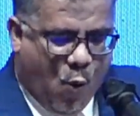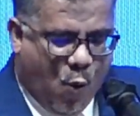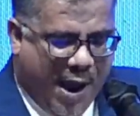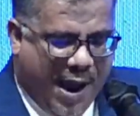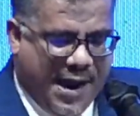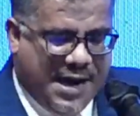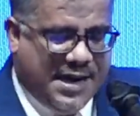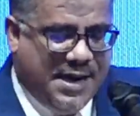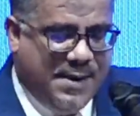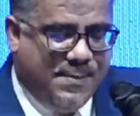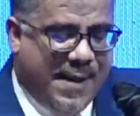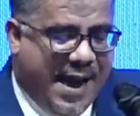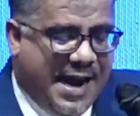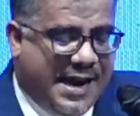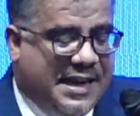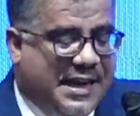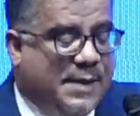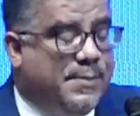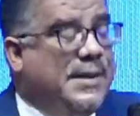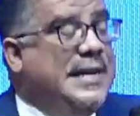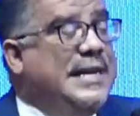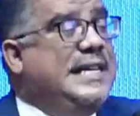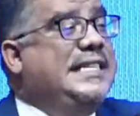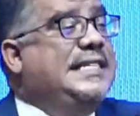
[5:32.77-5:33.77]
One
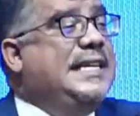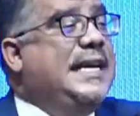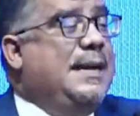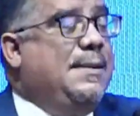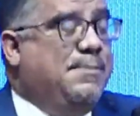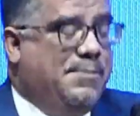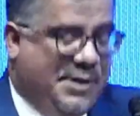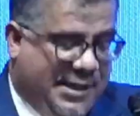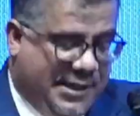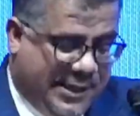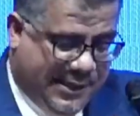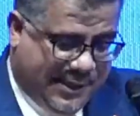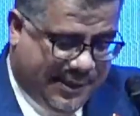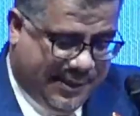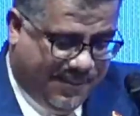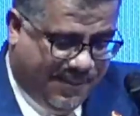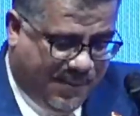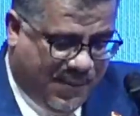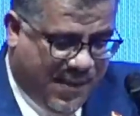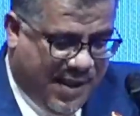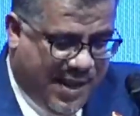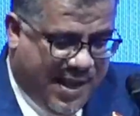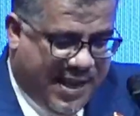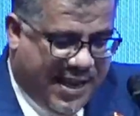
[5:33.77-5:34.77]
remarkable example
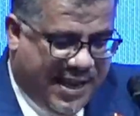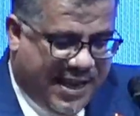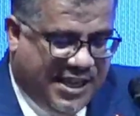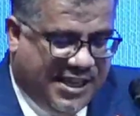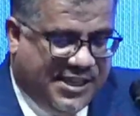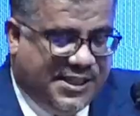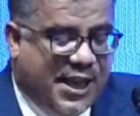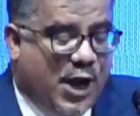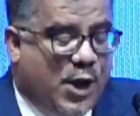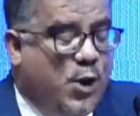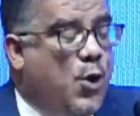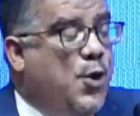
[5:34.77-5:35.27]
is